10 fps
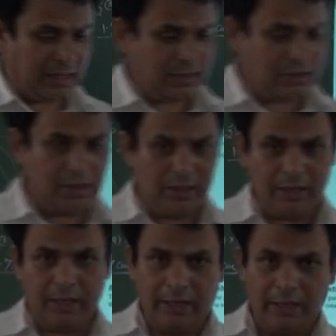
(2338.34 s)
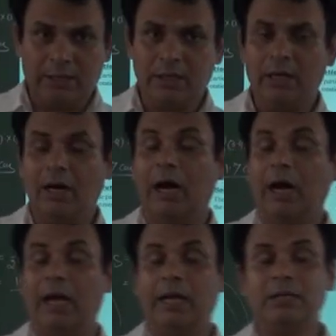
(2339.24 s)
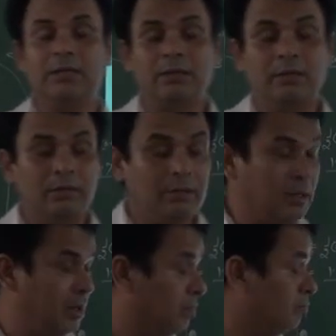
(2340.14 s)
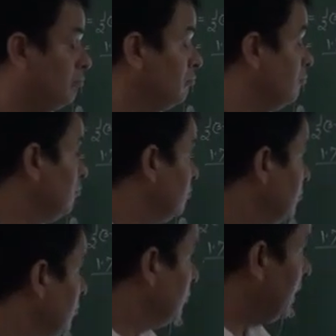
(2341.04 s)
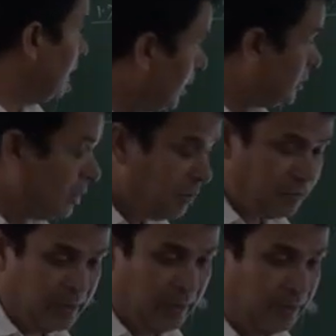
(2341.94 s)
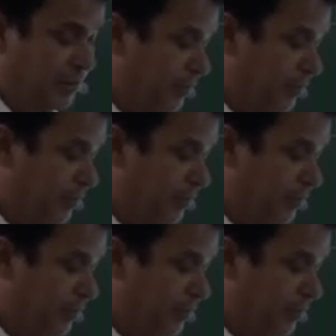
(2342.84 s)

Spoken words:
we are considering it as the inertial frame